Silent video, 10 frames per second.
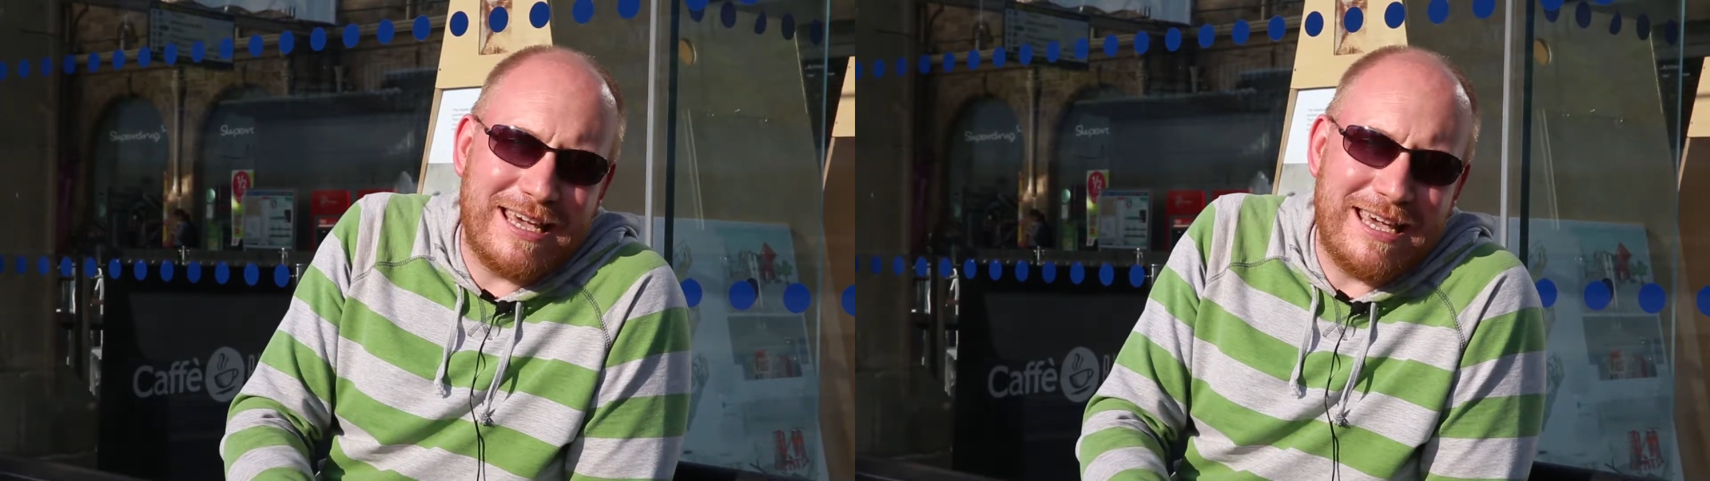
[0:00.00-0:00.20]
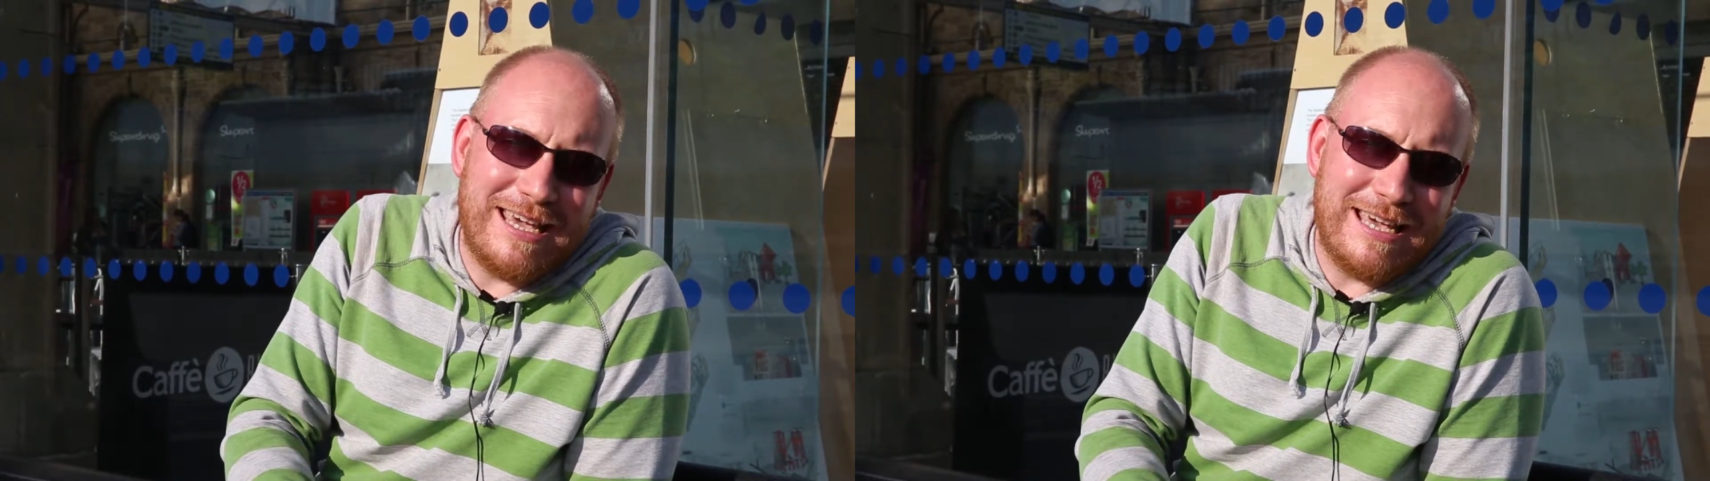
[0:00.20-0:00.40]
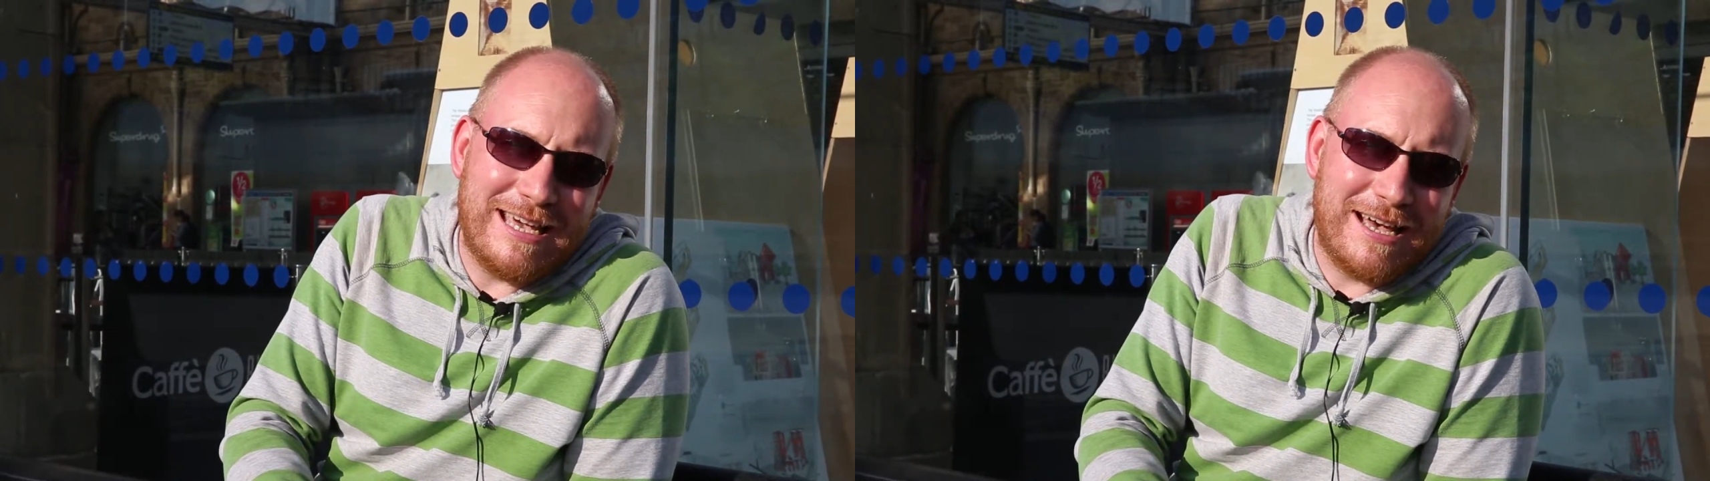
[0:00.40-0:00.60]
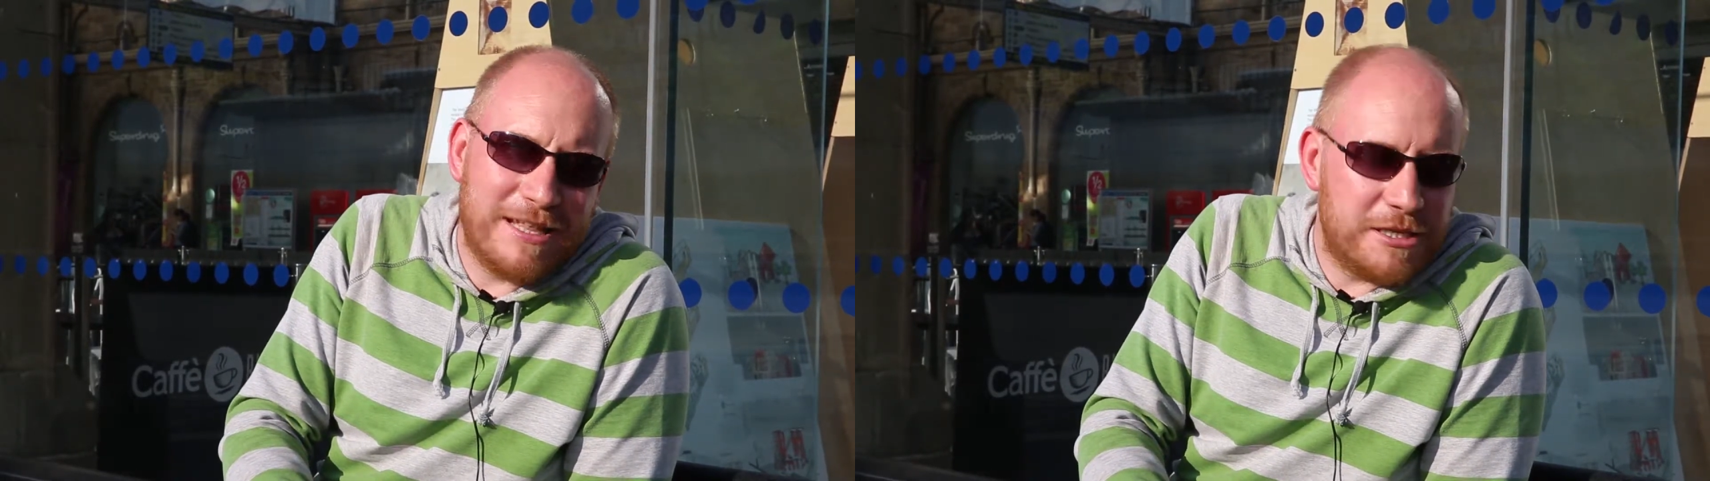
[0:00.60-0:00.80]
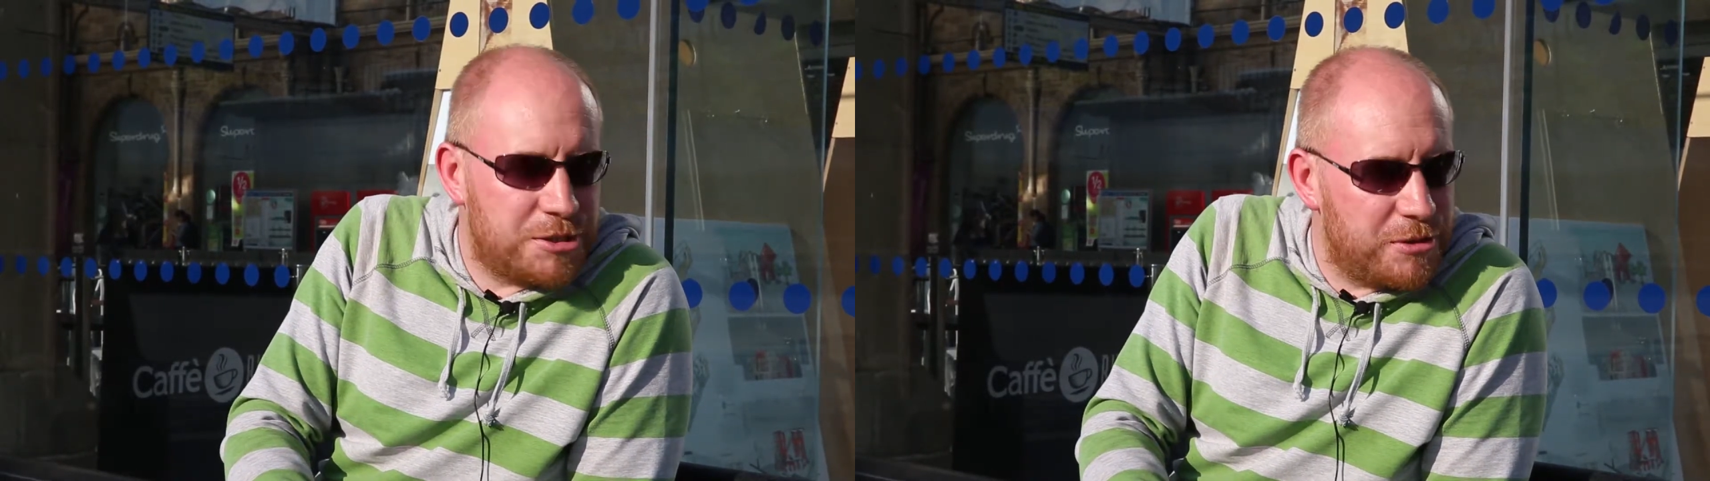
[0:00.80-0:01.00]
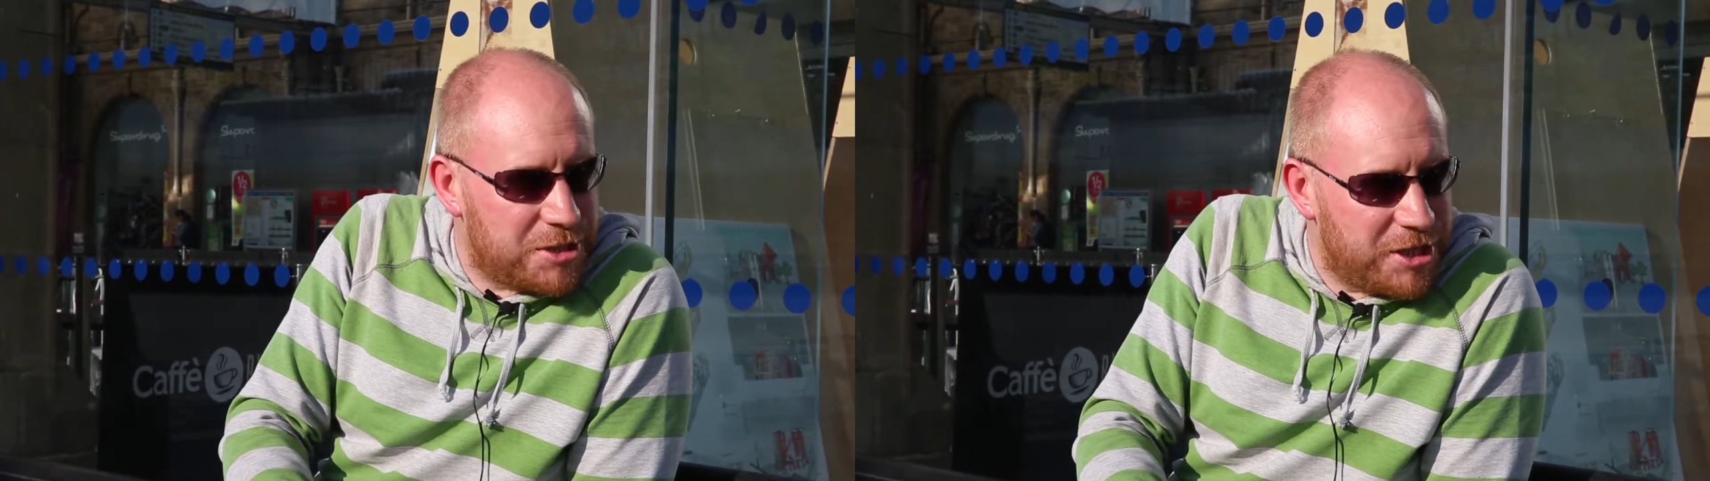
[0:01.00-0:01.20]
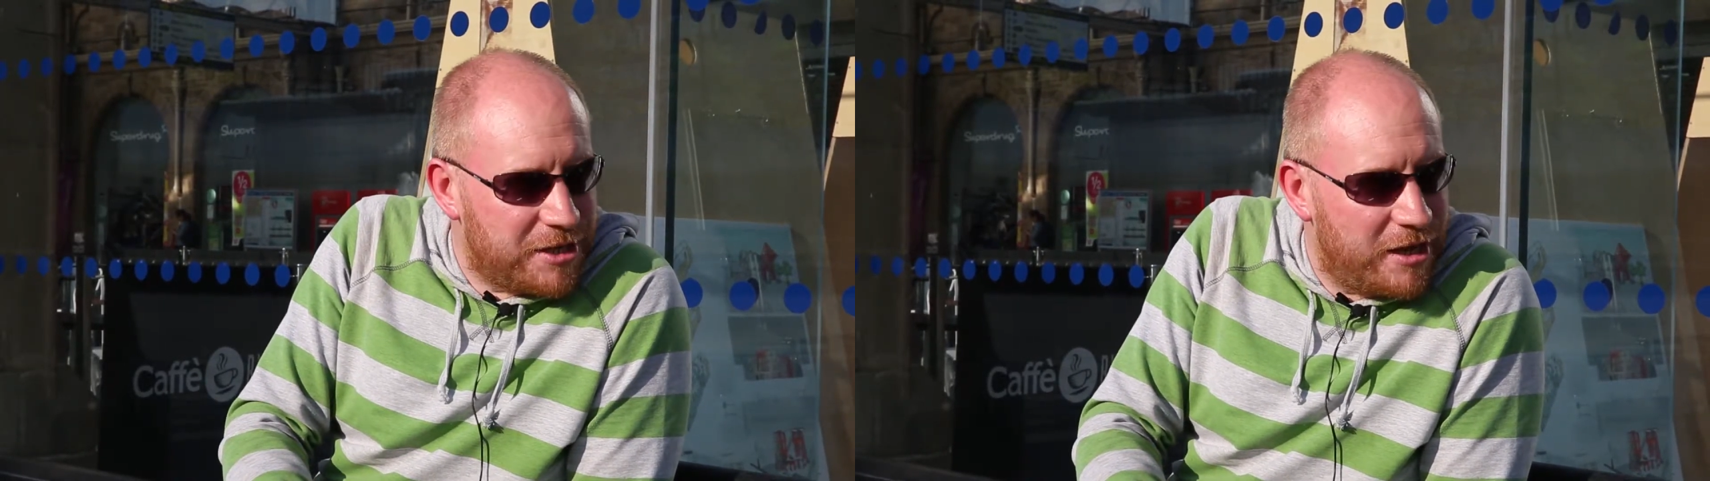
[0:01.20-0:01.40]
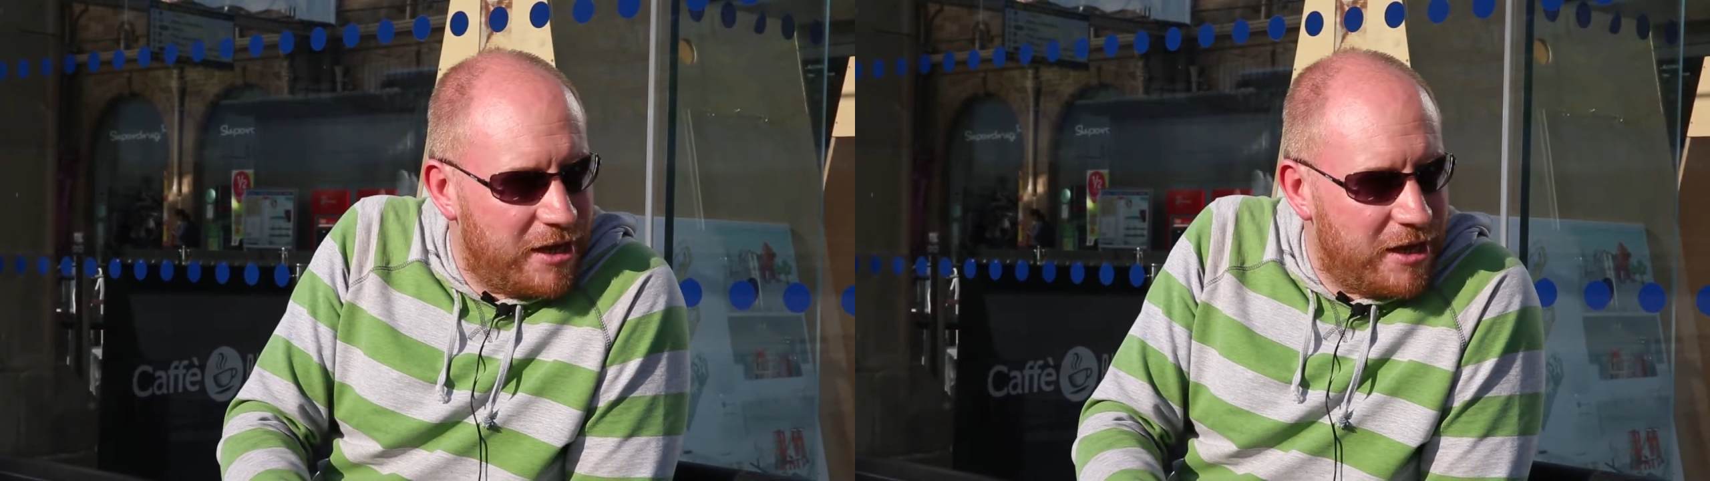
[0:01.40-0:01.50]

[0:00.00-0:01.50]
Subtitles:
the structure